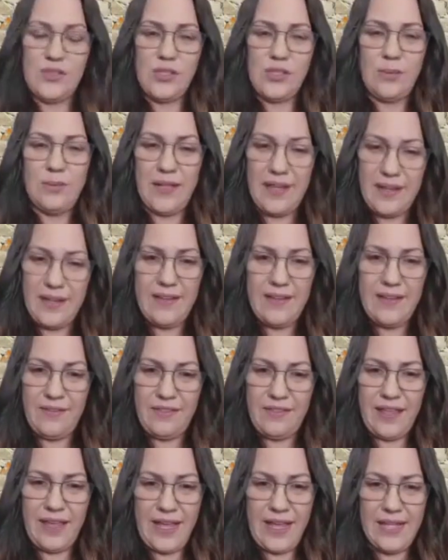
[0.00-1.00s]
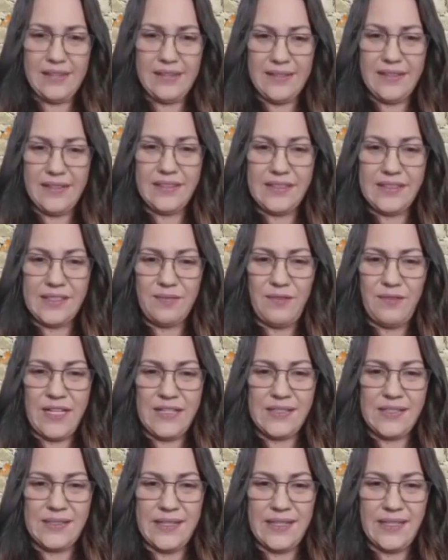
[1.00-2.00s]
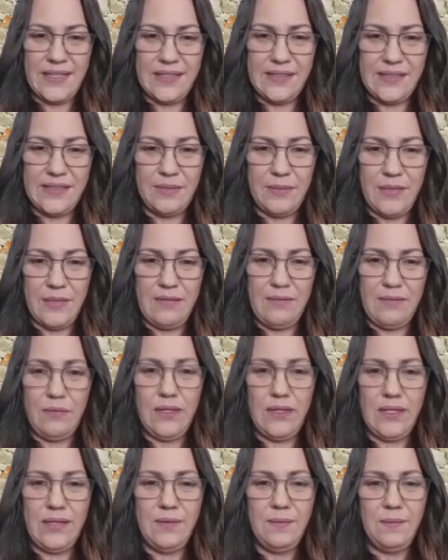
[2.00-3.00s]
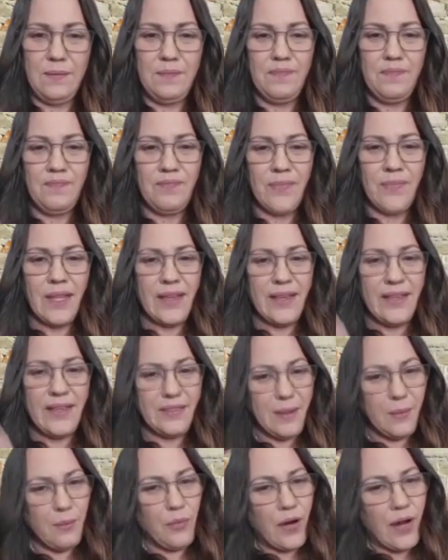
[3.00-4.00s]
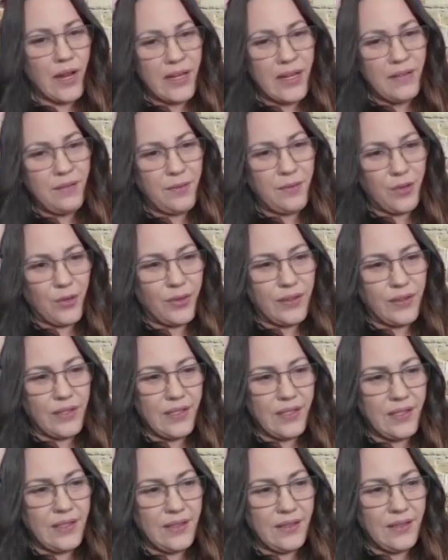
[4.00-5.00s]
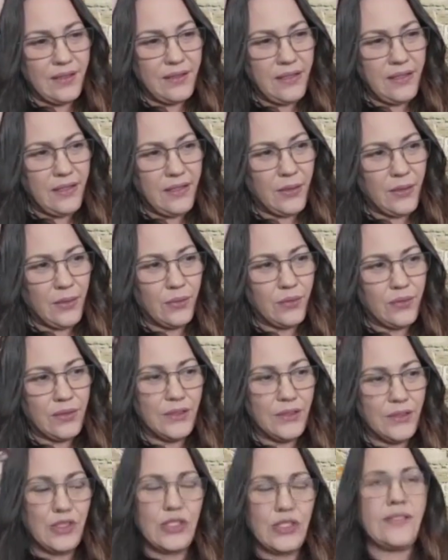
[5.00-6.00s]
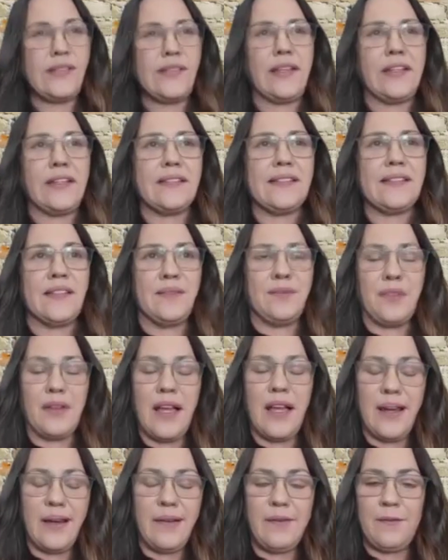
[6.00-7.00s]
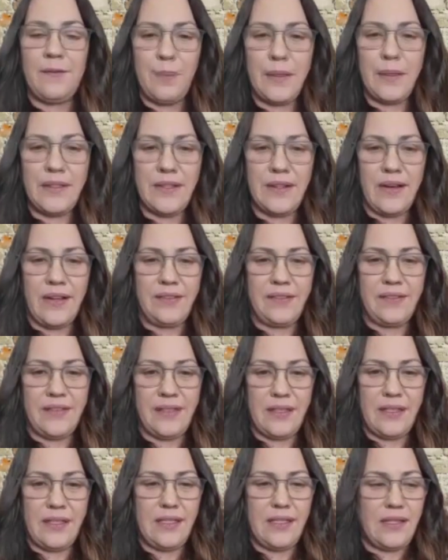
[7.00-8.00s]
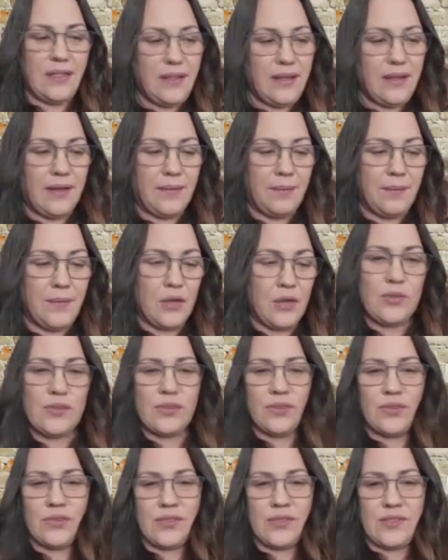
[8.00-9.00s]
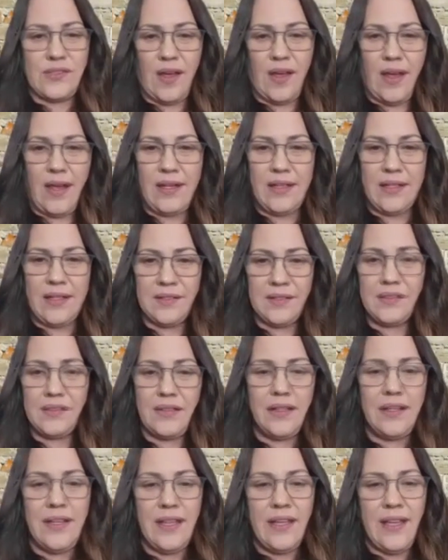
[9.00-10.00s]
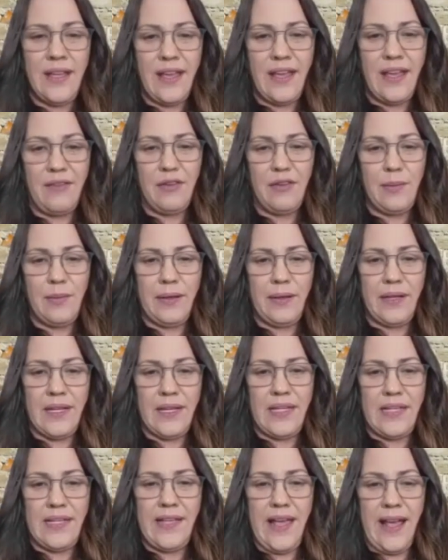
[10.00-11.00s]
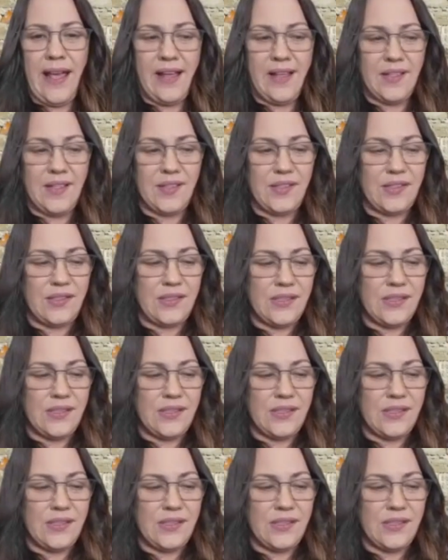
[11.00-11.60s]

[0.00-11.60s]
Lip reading: them any of that. It's fascinating to me. We get them ready for the logistics of life, but not the emotional side. And everybody has